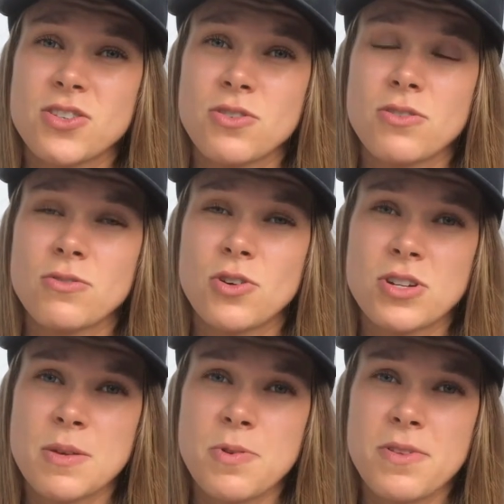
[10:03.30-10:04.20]
to go
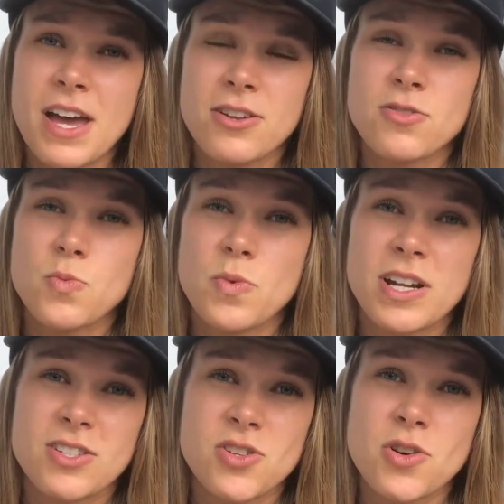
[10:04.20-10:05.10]
deeper with that, not
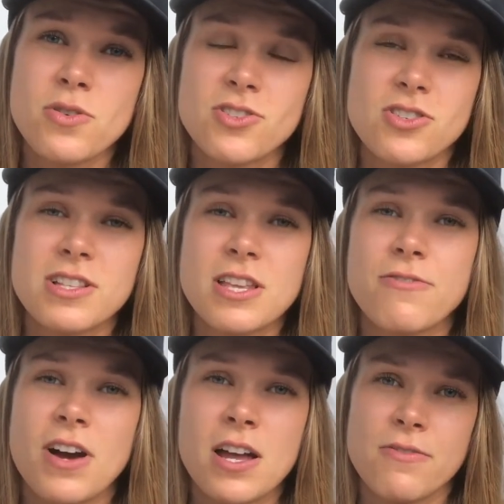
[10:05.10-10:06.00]
wanting to know, and just
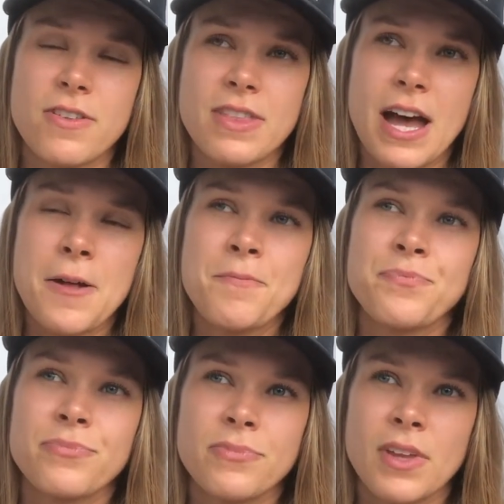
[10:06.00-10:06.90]
live kind of in that,
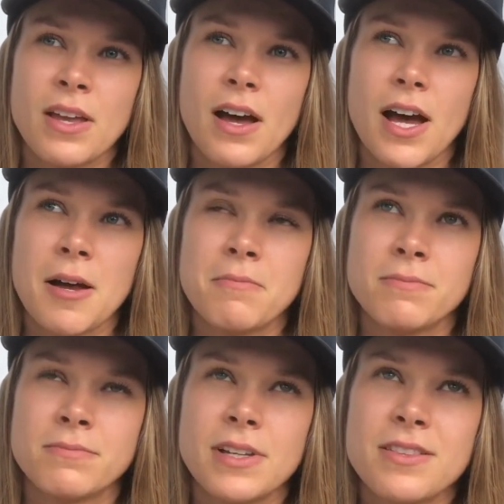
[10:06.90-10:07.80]

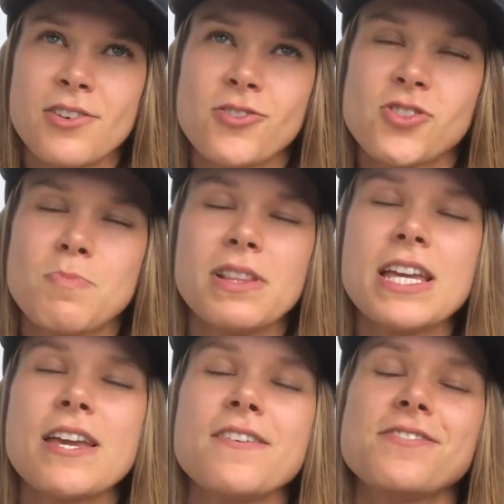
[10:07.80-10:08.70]
in those
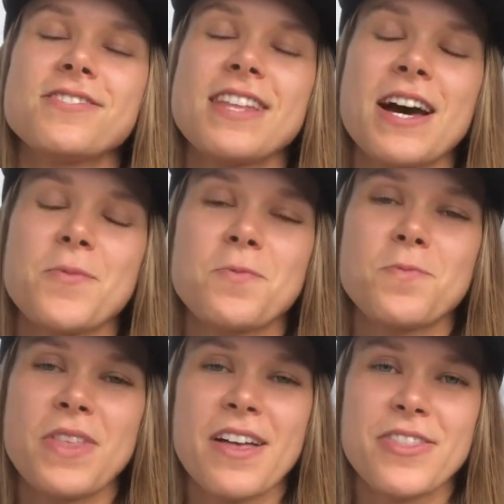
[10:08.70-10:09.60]
beliefs
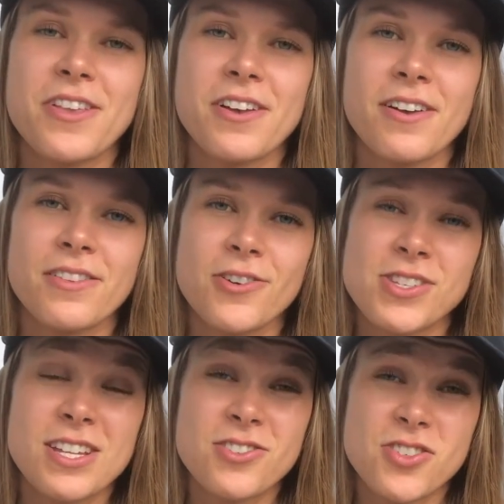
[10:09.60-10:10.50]
that those
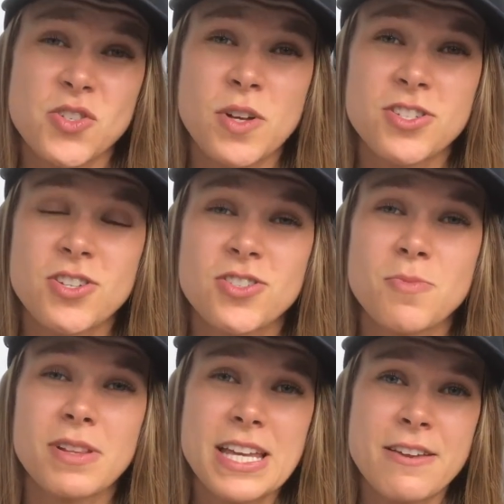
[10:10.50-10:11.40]
industries want you to
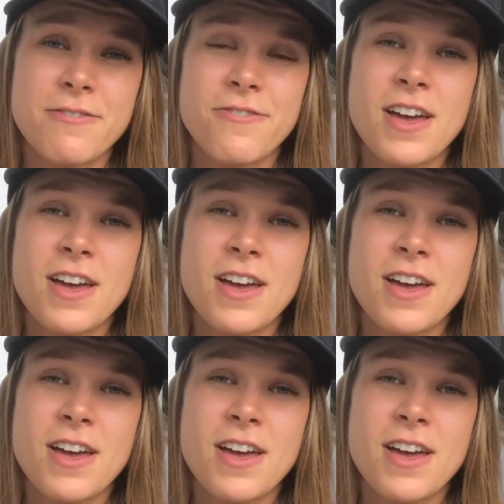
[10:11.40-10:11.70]
believe